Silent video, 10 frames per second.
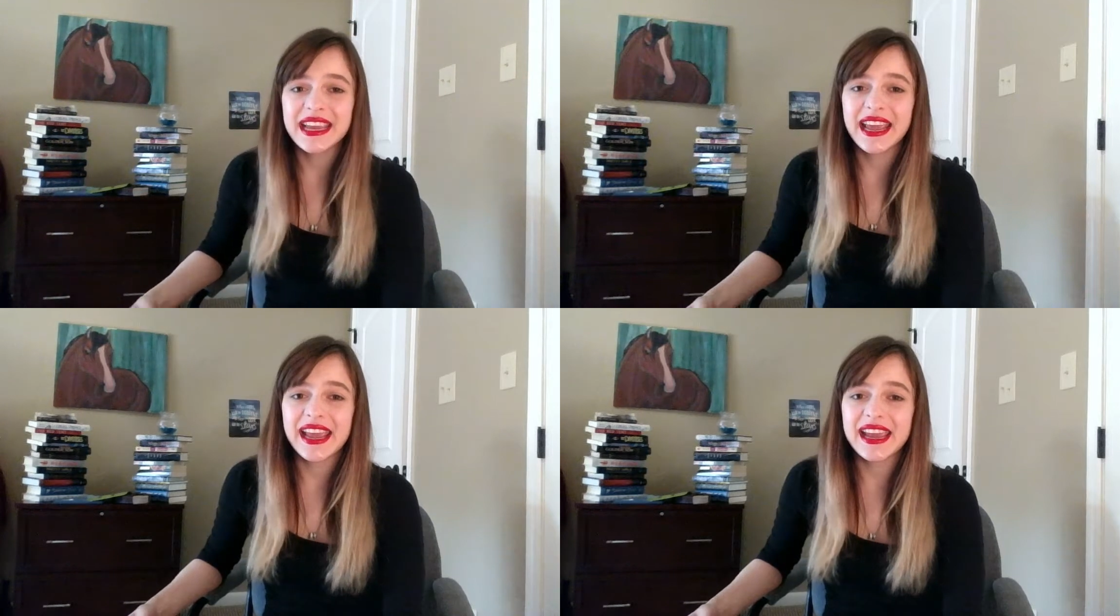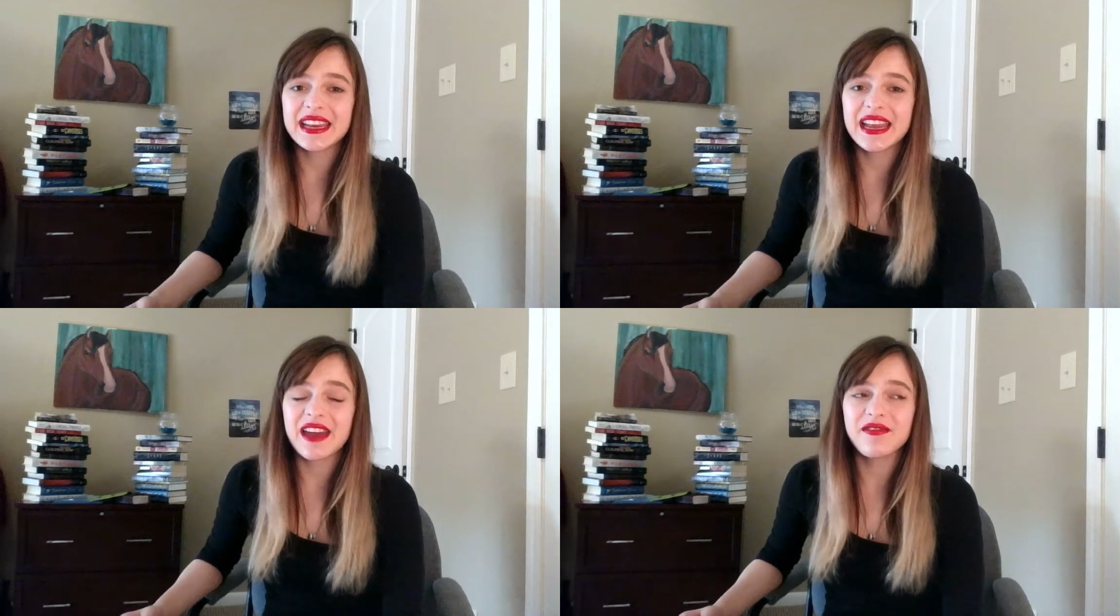
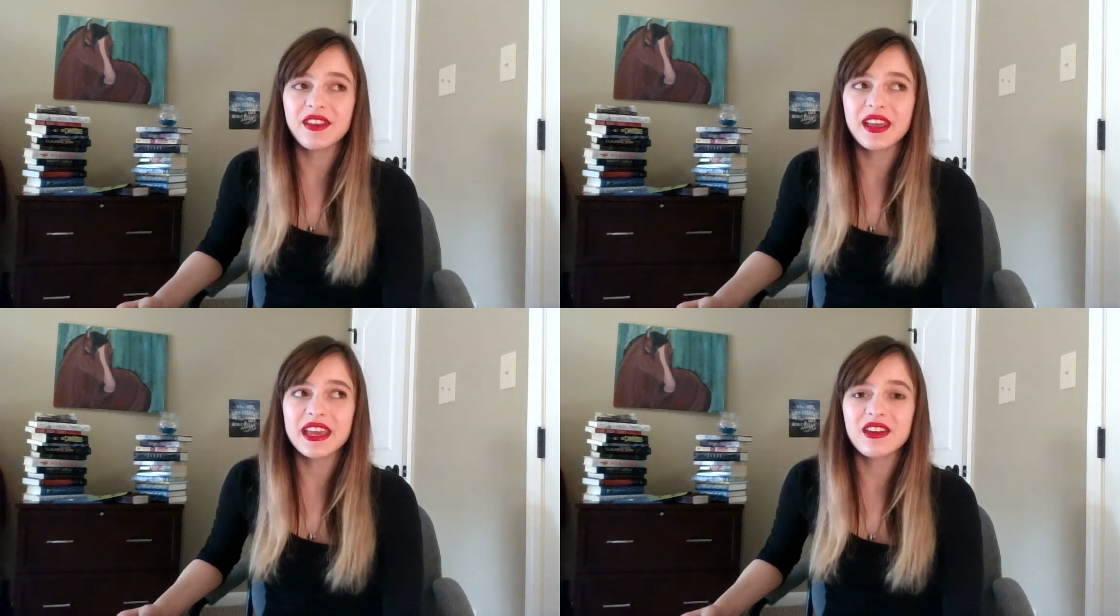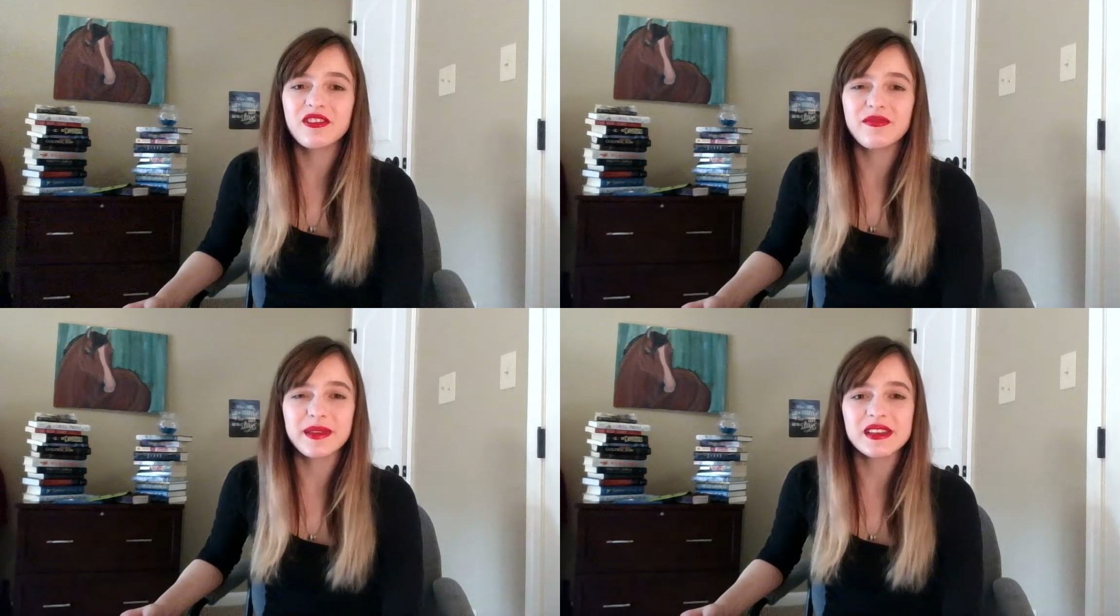and I feel like it could
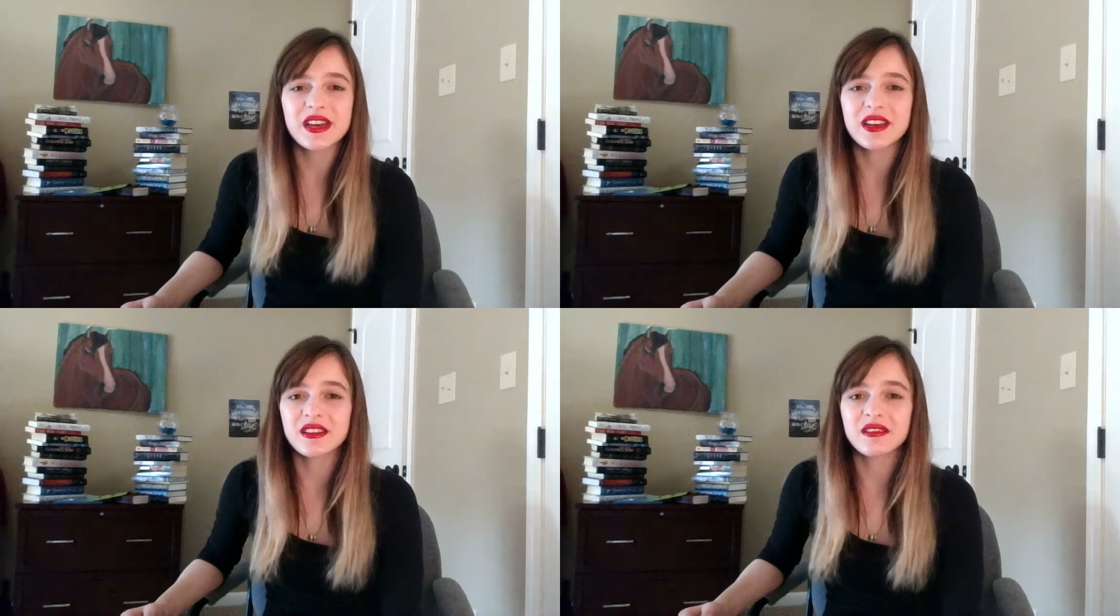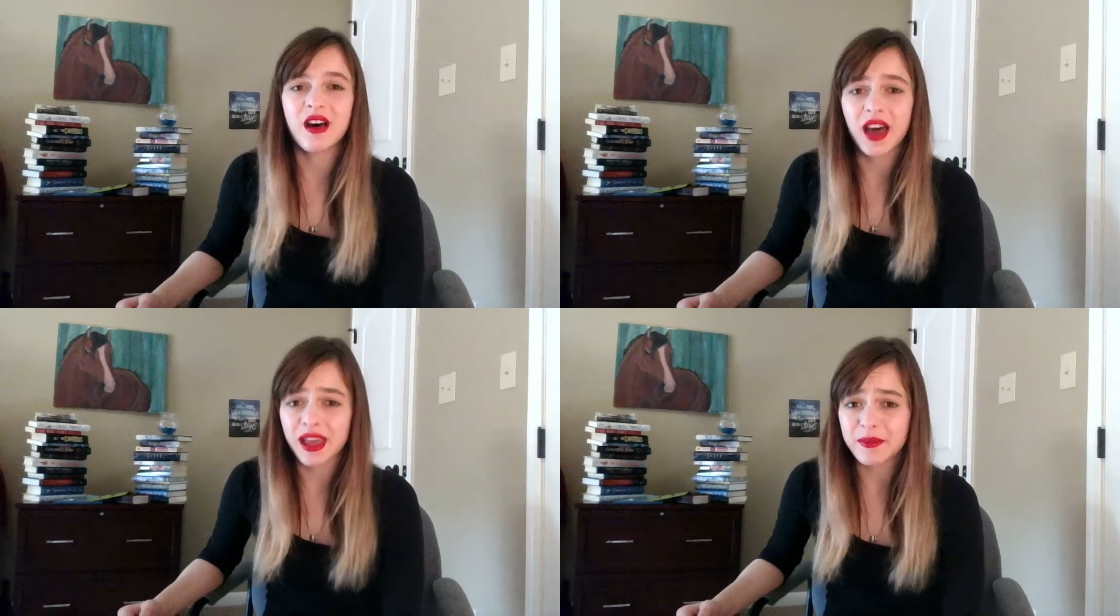have been done a
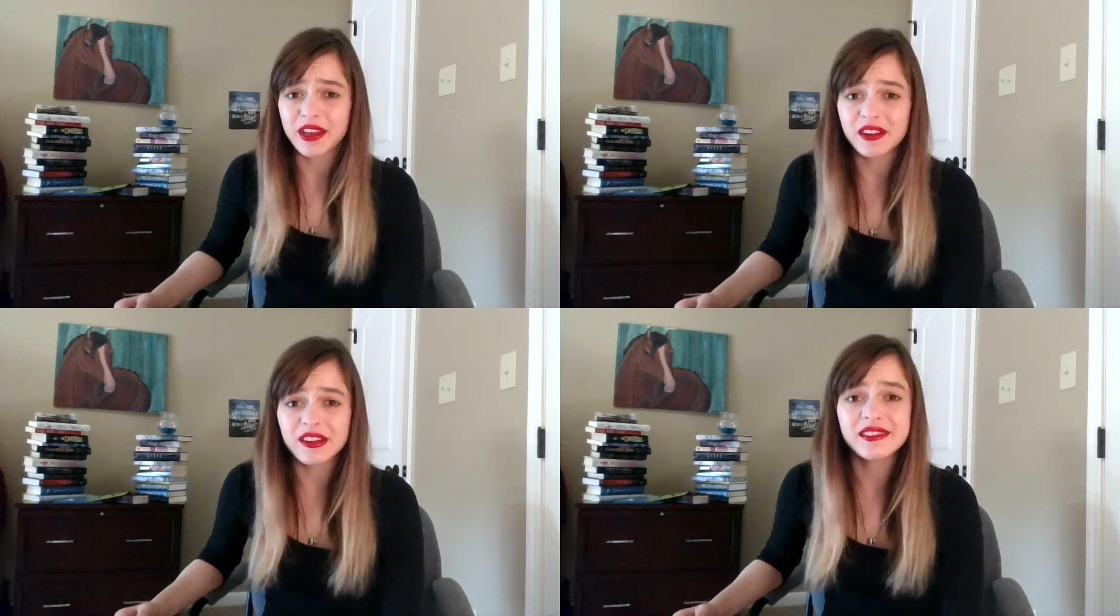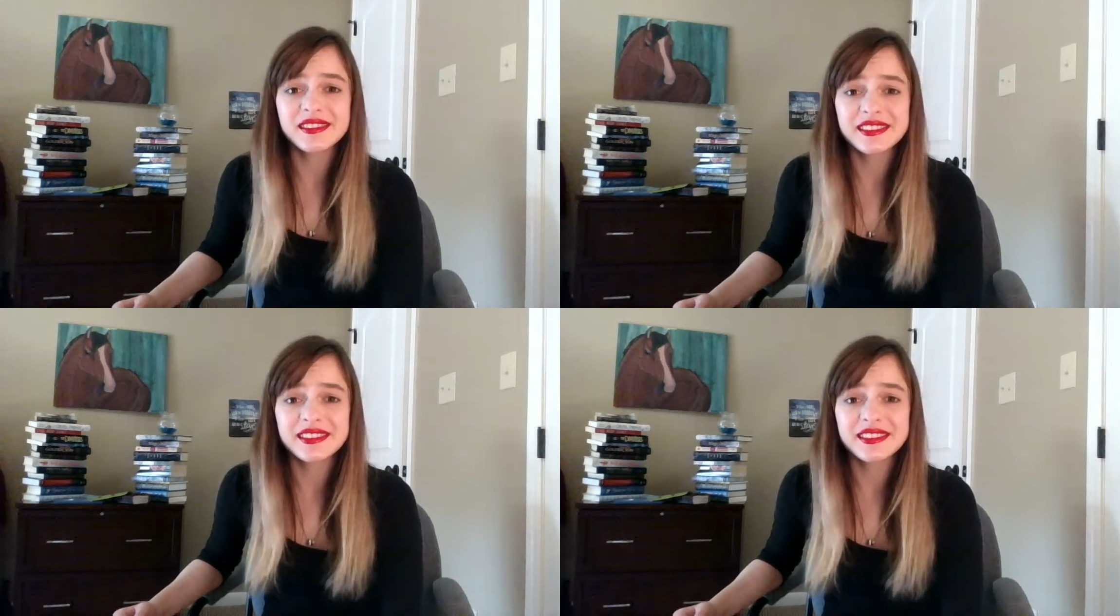lot better.